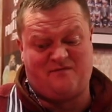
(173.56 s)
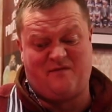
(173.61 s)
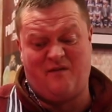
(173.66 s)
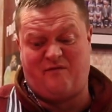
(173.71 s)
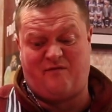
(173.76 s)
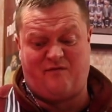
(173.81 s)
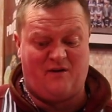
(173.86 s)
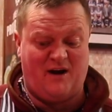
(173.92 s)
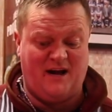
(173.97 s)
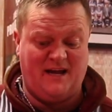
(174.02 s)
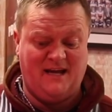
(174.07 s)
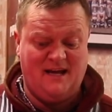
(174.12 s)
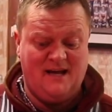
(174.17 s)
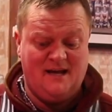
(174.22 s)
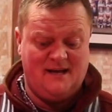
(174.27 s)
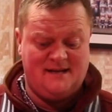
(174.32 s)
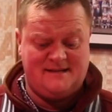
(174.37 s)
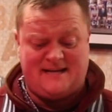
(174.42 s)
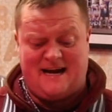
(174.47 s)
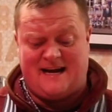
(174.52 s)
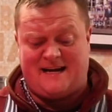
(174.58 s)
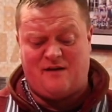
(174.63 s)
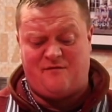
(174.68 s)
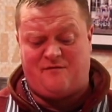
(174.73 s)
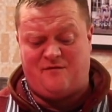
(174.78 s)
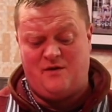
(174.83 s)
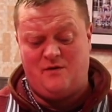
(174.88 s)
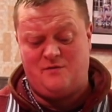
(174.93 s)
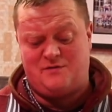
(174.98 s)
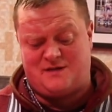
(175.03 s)
for free. Take a
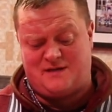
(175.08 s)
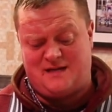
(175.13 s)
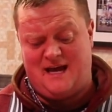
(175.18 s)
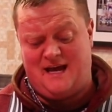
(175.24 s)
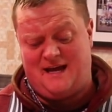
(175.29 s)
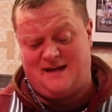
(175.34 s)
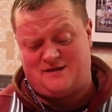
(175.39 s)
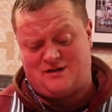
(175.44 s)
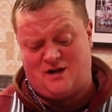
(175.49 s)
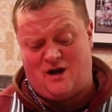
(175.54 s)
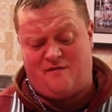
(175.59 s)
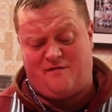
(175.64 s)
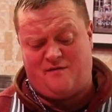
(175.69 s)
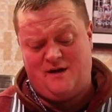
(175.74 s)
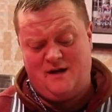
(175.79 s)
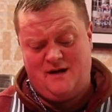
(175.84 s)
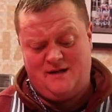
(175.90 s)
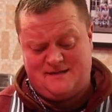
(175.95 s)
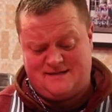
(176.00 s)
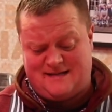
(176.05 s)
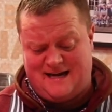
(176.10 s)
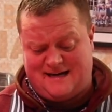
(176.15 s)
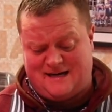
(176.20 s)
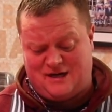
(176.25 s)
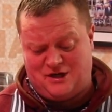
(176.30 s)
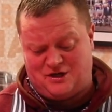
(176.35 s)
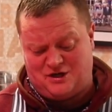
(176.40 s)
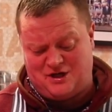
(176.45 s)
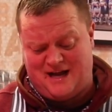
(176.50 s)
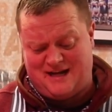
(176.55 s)
few steaks off, take
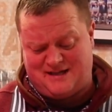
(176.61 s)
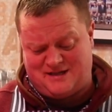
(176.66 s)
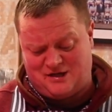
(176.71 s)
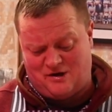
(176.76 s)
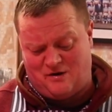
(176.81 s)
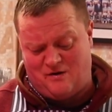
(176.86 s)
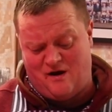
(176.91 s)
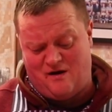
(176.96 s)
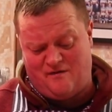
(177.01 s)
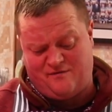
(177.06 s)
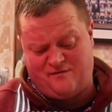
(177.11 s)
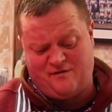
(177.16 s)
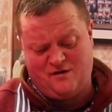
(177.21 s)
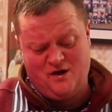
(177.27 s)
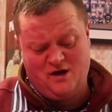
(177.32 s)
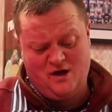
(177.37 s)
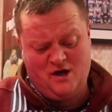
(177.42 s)
a chateau off,